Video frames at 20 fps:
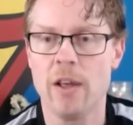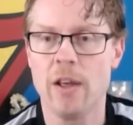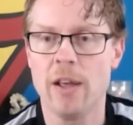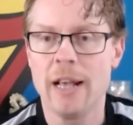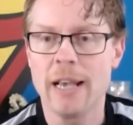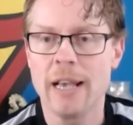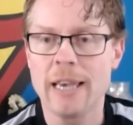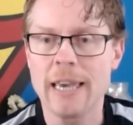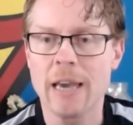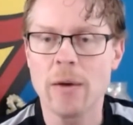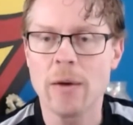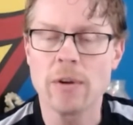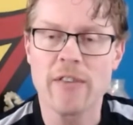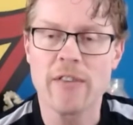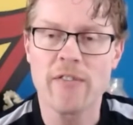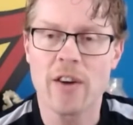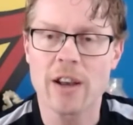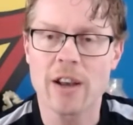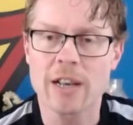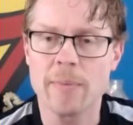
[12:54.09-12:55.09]
yeah, well, if I
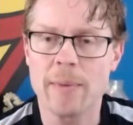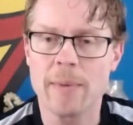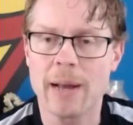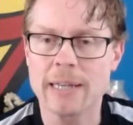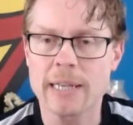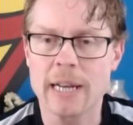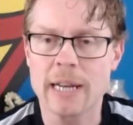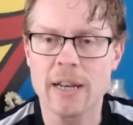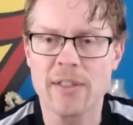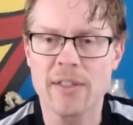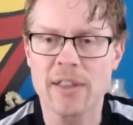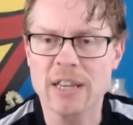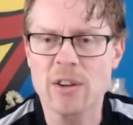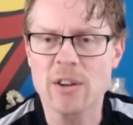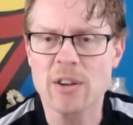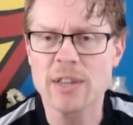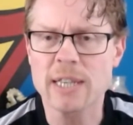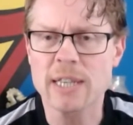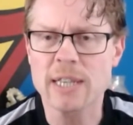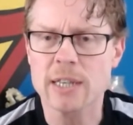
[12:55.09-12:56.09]
command anything,
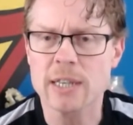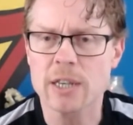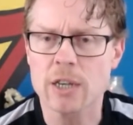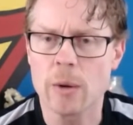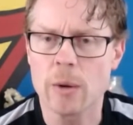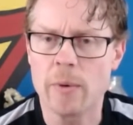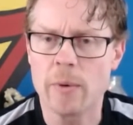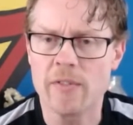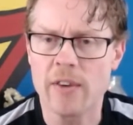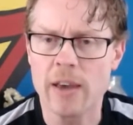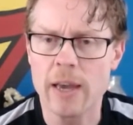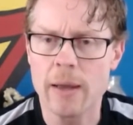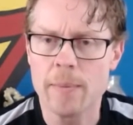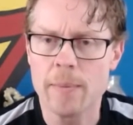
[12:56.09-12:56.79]
nothing's going to come of it.